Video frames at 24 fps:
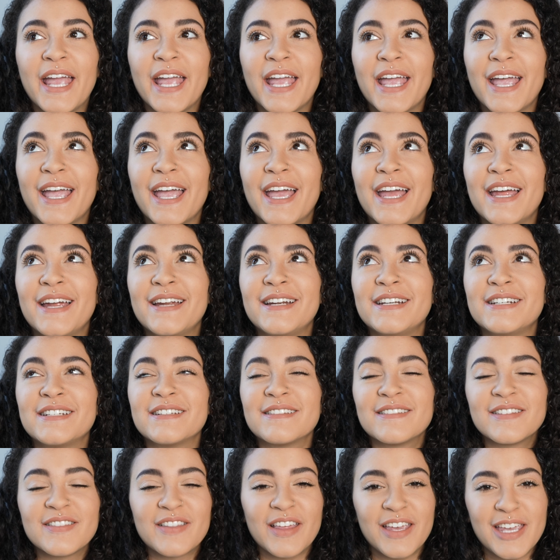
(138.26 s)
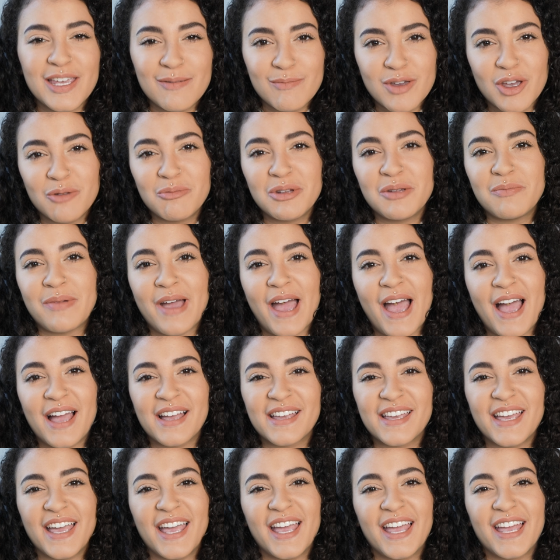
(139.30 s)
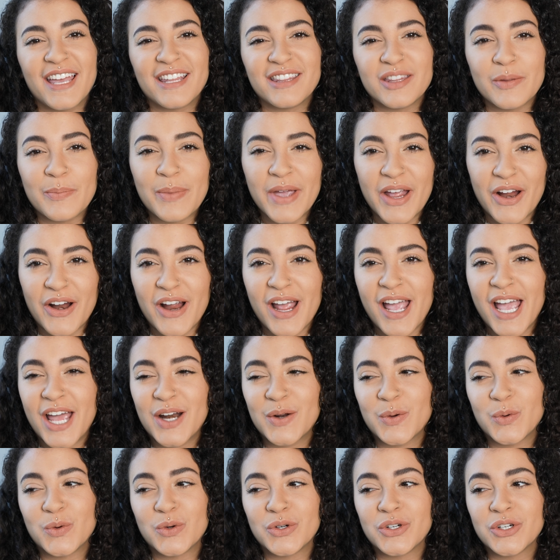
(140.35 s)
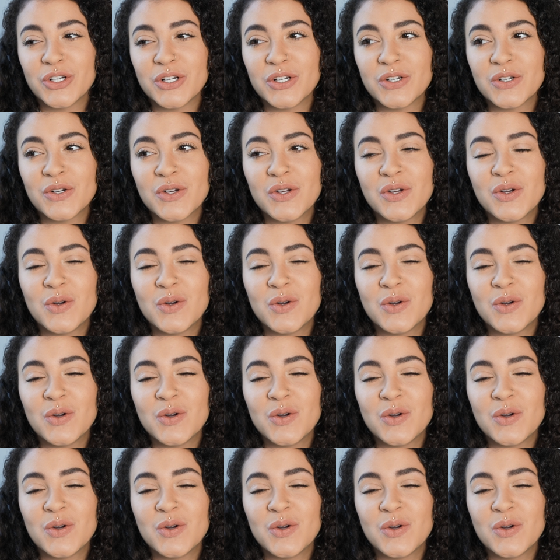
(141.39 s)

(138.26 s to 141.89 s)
And they emailed me back and the pair I had ordered